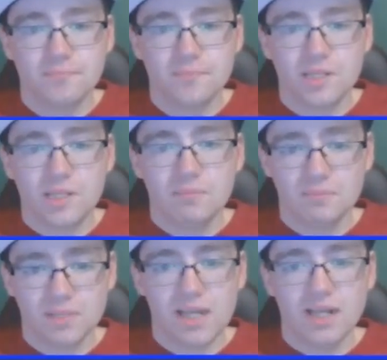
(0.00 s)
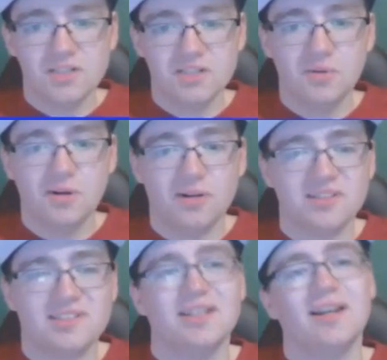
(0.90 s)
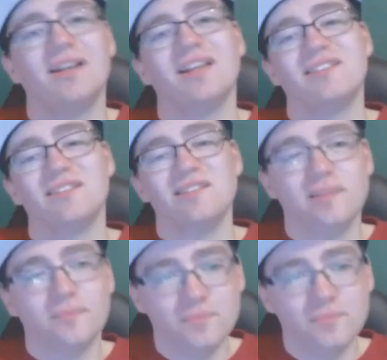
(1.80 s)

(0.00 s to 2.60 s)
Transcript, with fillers: Yep, that actually works. Ah, oh, that's awesome.